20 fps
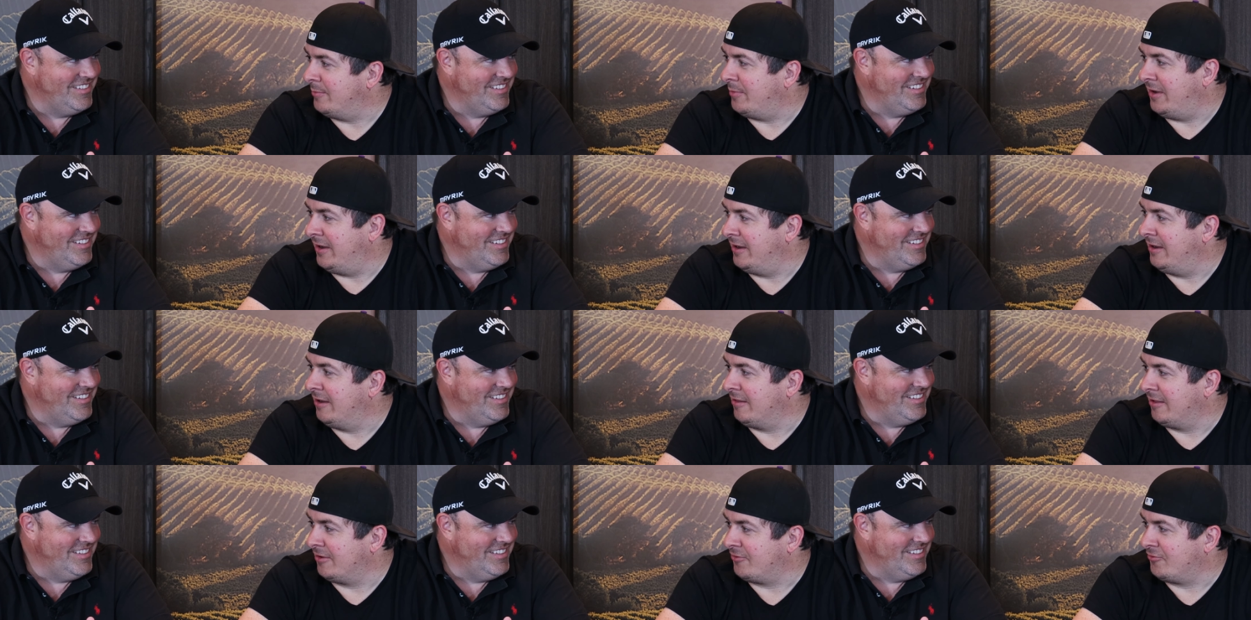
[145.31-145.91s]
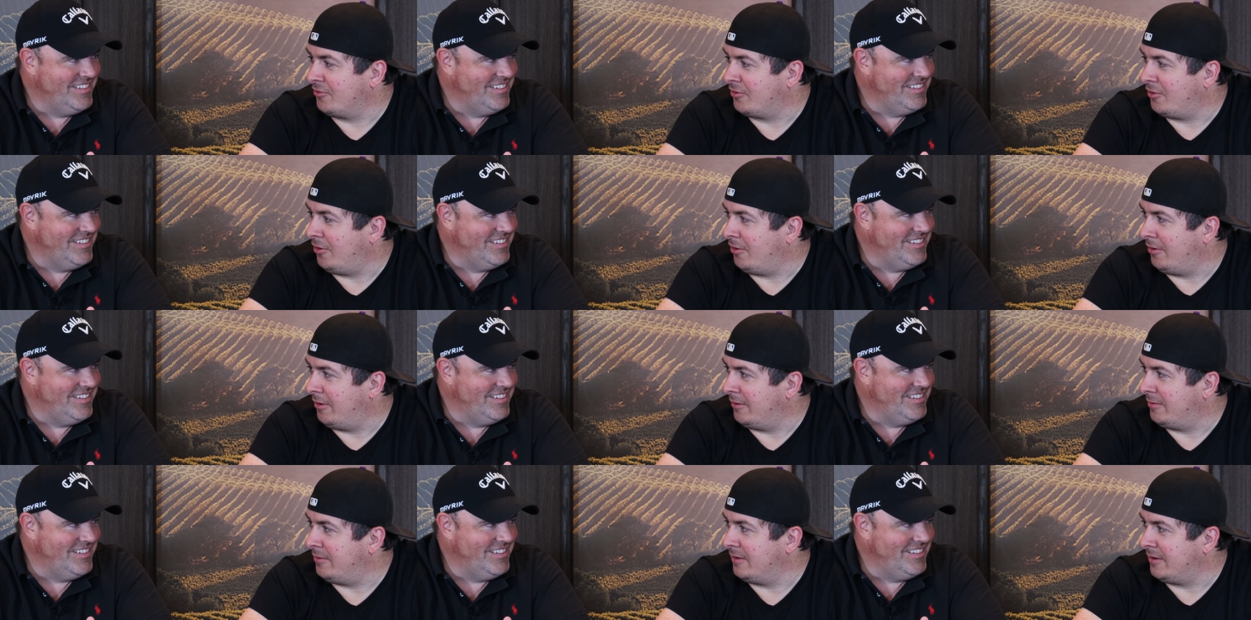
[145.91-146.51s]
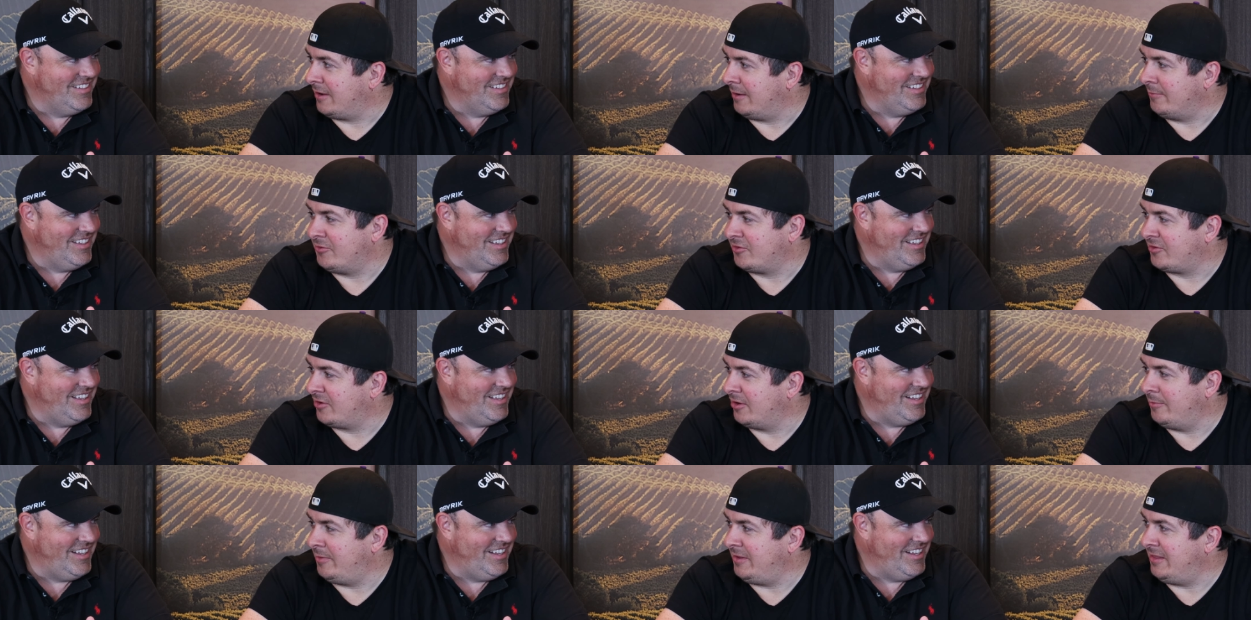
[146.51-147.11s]
Speaker 1: to buy an electric car, I think. I'm
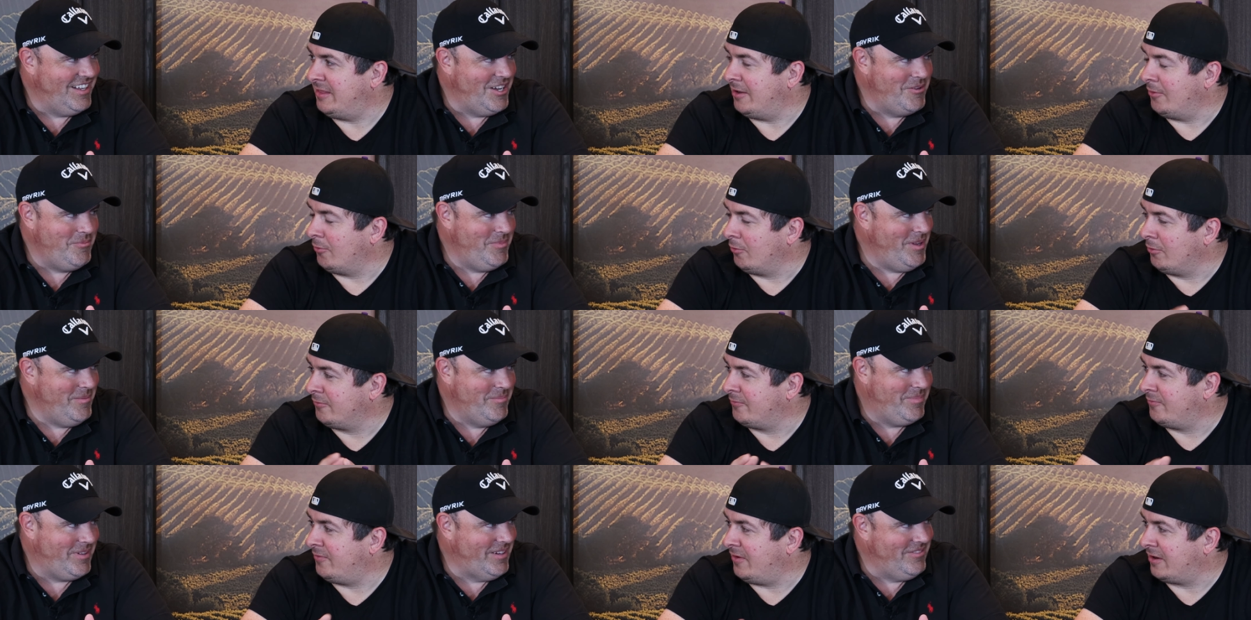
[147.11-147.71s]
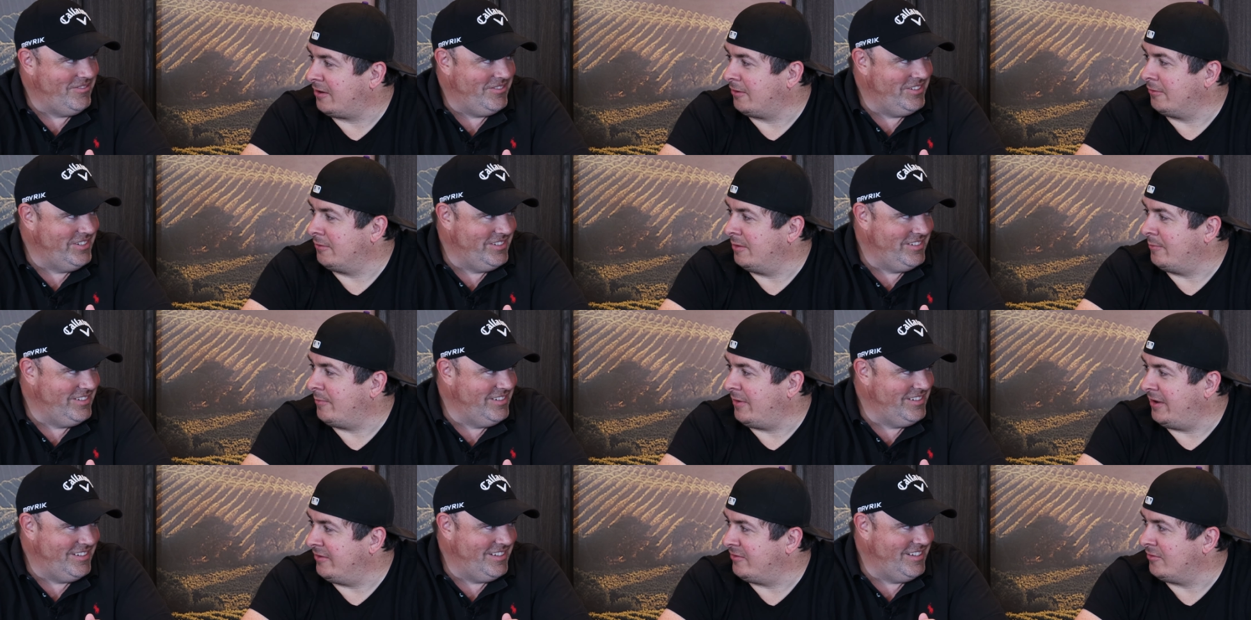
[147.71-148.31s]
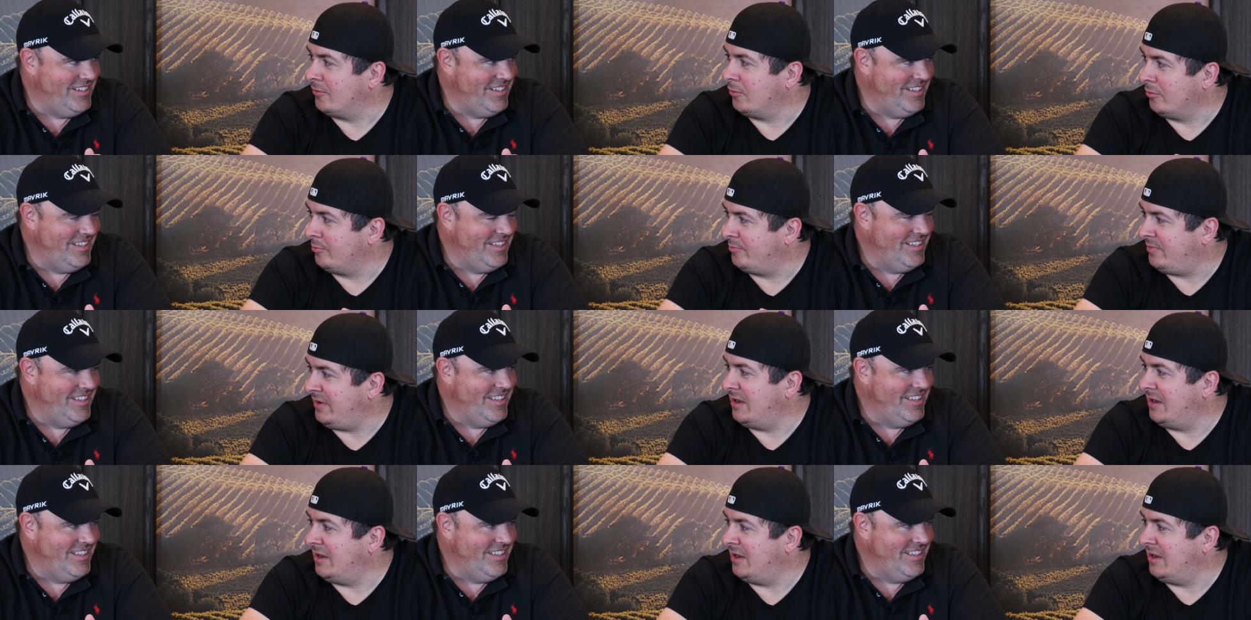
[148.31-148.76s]
just going to be that old fucker that buys an old